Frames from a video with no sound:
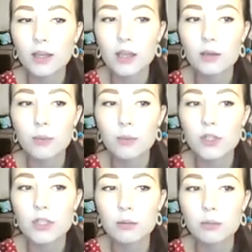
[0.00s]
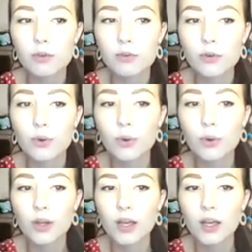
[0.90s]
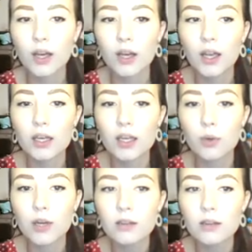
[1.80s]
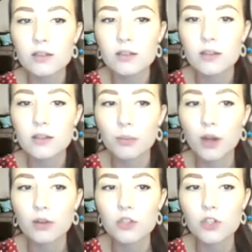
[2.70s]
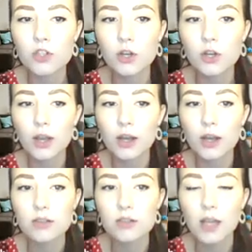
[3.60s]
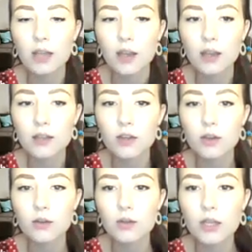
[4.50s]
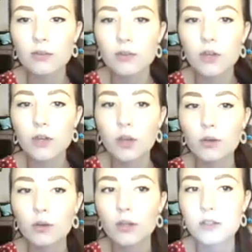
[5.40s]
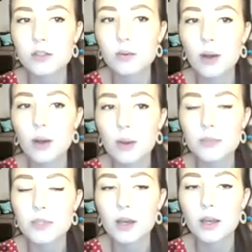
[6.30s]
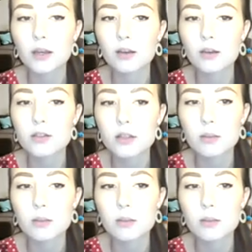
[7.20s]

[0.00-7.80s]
get you booked in before anyone else. But I'll just show you how to get there. So if you go to our website and go to the